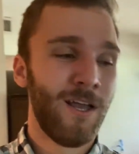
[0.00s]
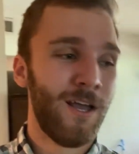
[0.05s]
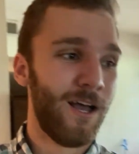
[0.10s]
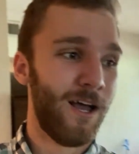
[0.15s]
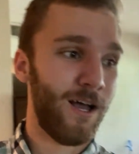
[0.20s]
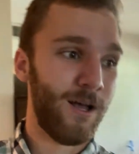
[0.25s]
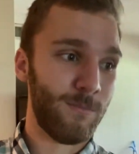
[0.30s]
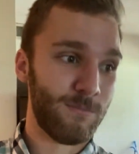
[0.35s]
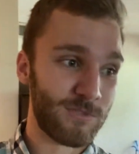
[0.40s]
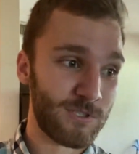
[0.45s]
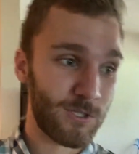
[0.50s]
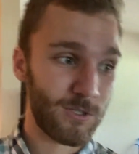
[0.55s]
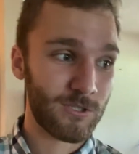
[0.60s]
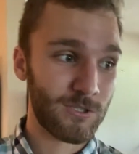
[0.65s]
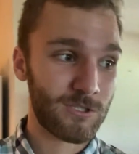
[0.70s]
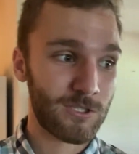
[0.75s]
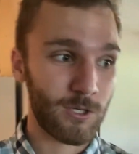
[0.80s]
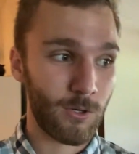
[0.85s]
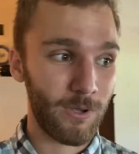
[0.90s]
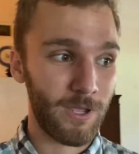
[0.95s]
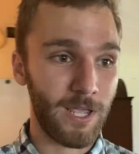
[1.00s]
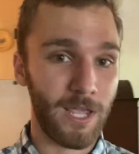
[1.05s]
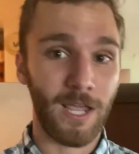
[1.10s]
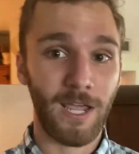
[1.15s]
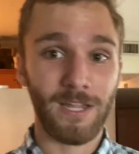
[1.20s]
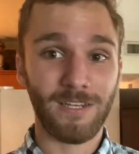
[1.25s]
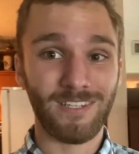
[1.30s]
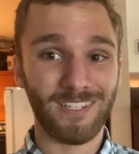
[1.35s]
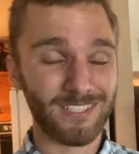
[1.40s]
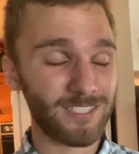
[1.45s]
Um, so let's go
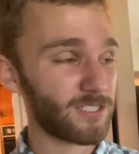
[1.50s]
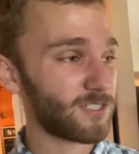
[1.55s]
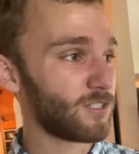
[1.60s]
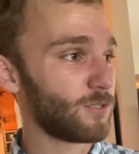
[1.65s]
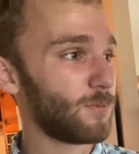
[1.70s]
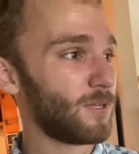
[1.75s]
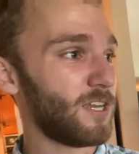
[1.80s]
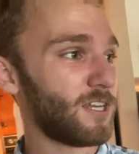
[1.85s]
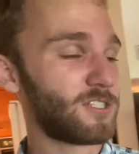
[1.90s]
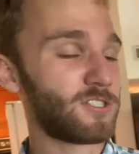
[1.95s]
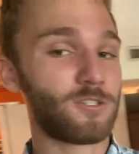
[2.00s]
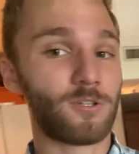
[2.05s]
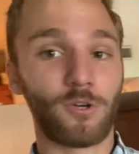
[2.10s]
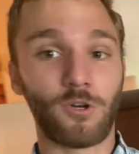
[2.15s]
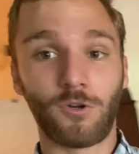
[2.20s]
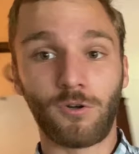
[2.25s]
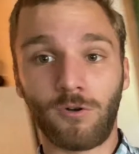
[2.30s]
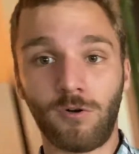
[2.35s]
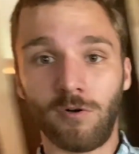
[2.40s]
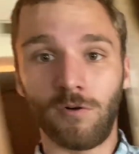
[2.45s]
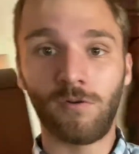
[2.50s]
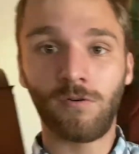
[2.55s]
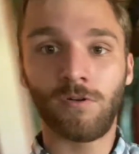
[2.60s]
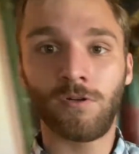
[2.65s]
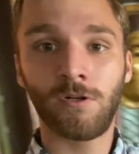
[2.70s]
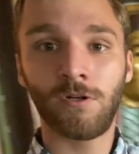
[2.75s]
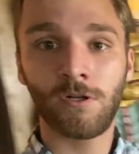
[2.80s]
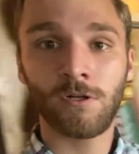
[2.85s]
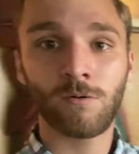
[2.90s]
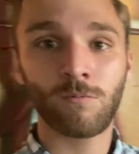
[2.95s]
ahead. This is gonna be an external.
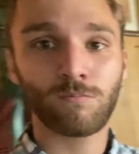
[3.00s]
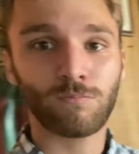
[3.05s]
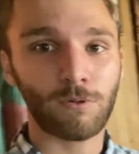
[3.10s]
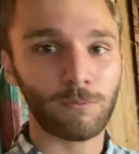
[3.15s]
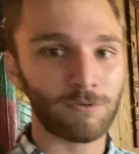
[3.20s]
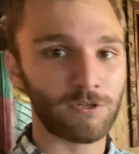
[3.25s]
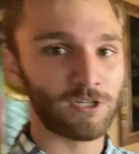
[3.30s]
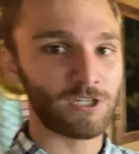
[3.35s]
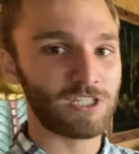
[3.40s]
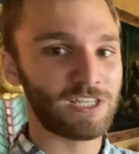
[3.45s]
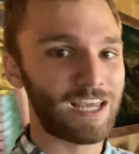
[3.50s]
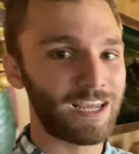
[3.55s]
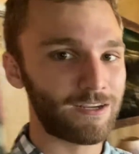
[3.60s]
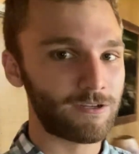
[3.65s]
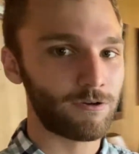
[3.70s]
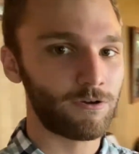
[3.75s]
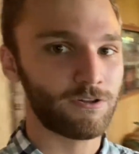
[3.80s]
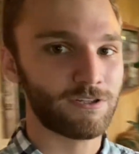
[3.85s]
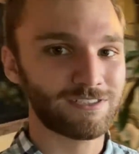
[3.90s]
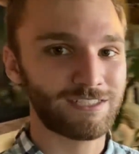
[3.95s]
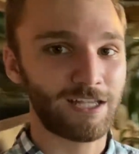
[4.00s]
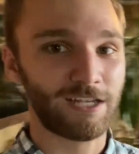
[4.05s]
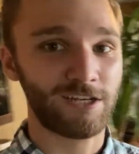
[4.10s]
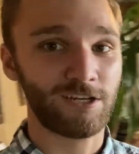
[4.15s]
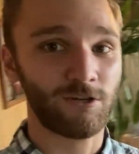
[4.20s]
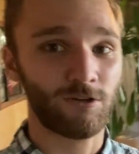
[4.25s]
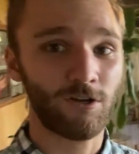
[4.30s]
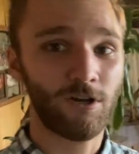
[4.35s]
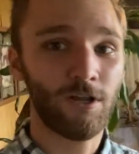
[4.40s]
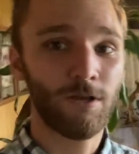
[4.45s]
Probably gonna yank all this out of
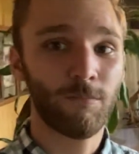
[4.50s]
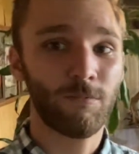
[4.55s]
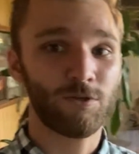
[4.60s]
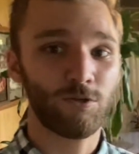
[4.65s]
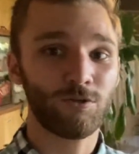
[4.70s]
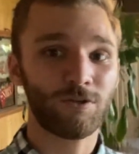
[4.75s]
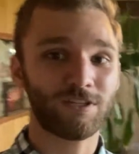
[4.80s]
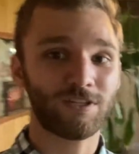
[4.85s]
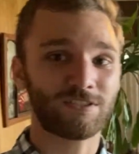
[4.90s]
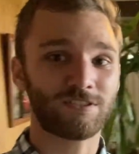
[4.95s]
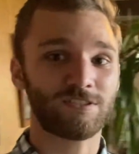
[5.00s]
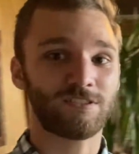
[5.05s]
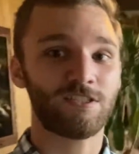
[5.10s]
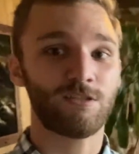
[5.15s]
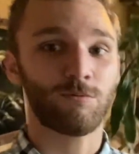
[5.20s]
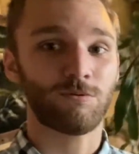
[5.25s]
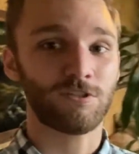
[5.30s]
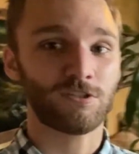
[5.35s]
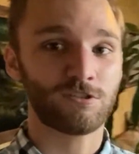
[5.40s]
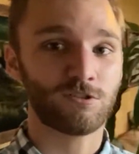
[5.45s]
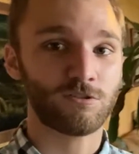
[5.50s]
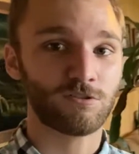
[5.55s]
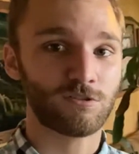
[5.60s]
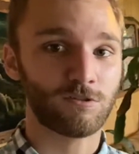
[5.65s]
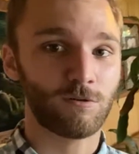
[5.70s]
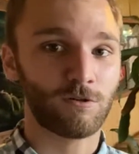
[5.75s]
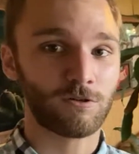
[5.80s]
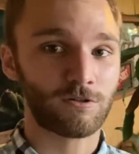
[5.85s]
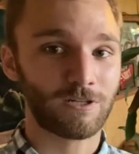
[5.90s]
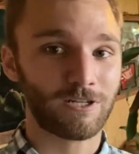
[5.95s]
here, but you guys can see what this used
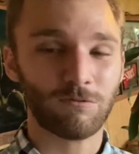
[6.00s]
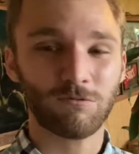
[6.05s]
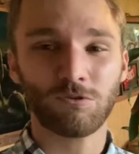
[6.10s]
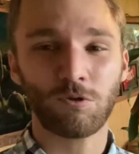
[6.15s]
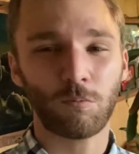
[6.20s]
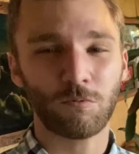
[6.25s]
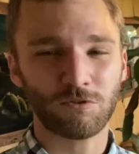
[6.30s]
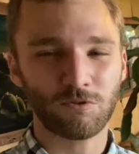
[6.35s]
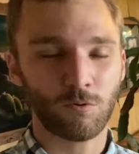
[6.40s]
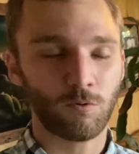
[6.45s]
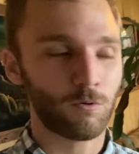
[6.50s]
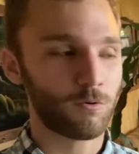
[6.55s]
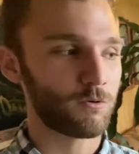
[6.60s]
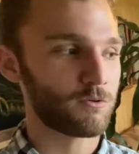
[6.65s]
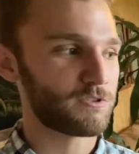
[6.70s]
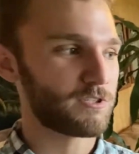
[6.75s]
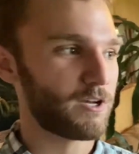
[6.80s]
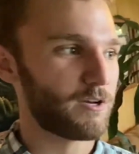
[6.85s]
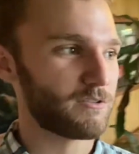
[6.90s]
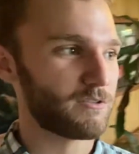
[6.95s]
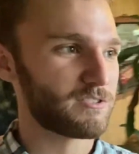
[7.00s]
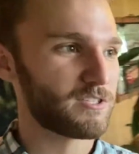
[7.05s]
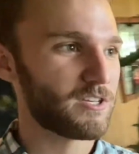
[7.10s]
to look like. It was almost a hoarder's house.